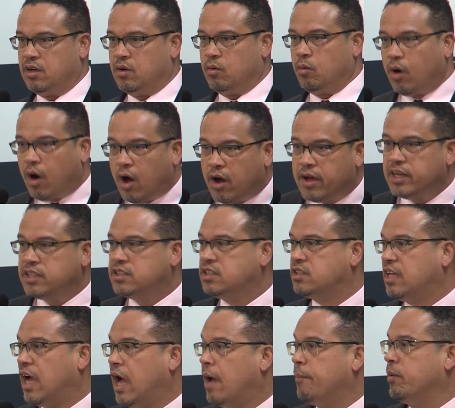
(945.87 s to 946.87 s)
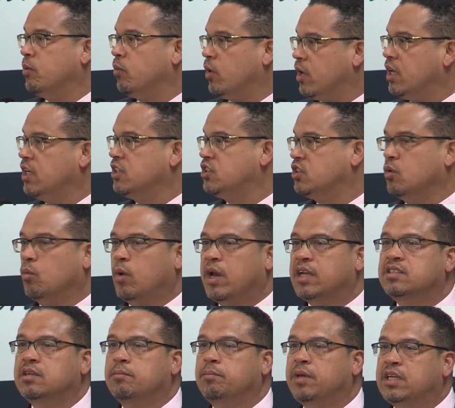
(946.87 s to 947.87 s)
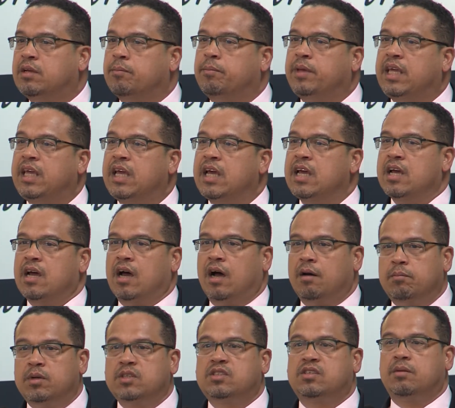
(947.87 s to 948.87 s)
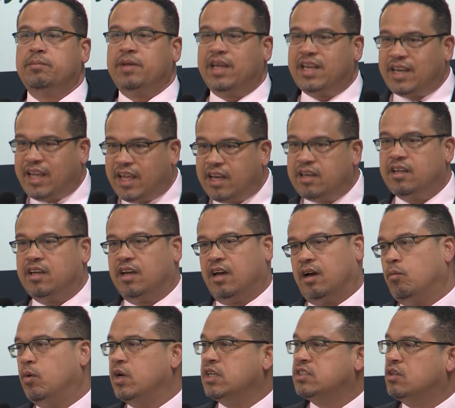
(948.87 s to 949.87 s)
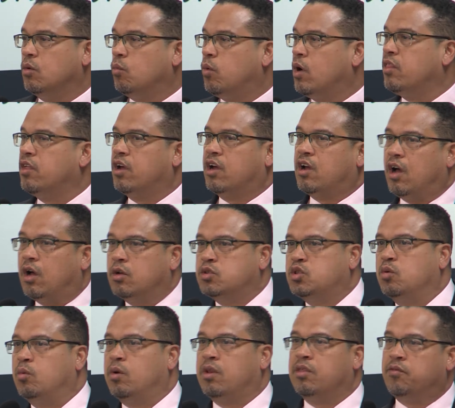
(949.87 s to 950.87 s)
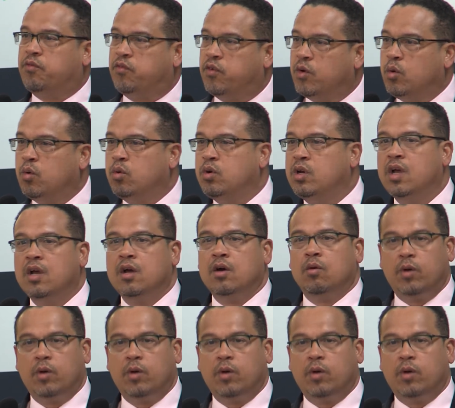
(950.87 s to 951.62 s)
We're all going to stop and we're going to listen to what does it mean to be a Muslim in India? What are the culture? What are the food?